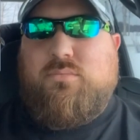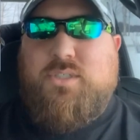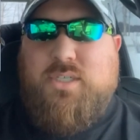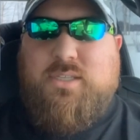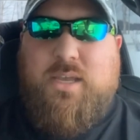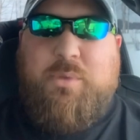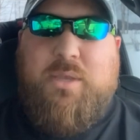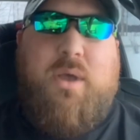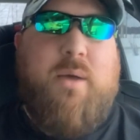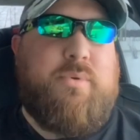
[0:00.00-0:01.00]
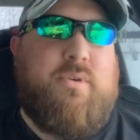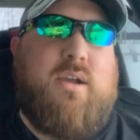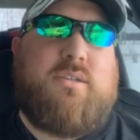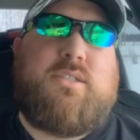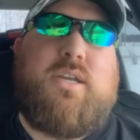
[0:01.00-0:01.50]
Just like Bebop and
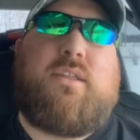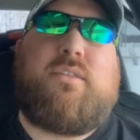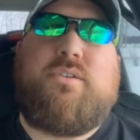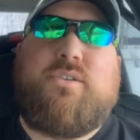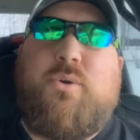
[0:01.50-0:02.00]
Rocksteady, there's